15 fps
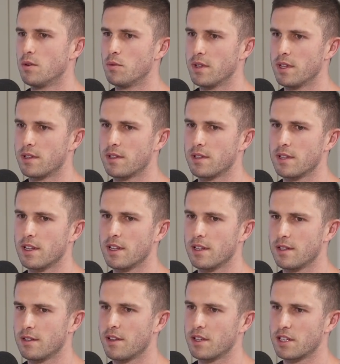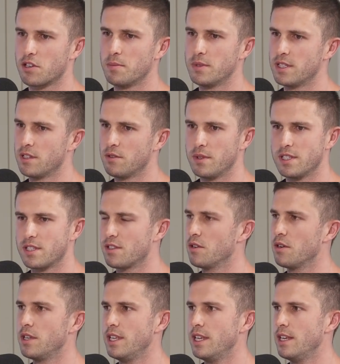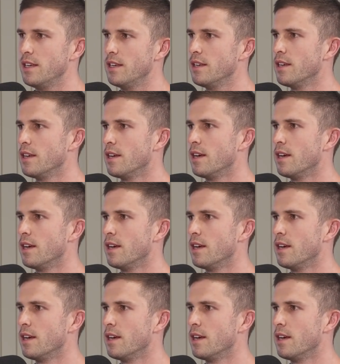with, I think, Cripper's into his third year.